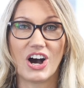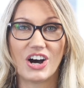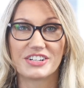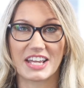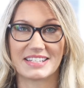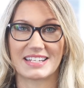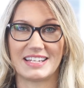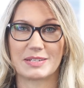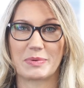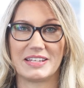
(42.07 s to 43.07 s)
RDS
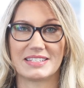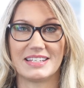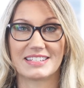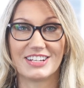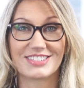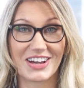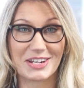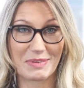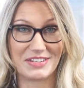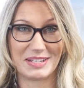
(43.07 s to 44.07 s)
databases,
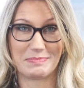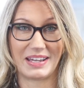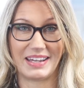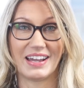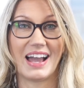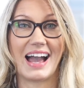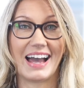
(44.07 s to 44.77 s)
DynamoDB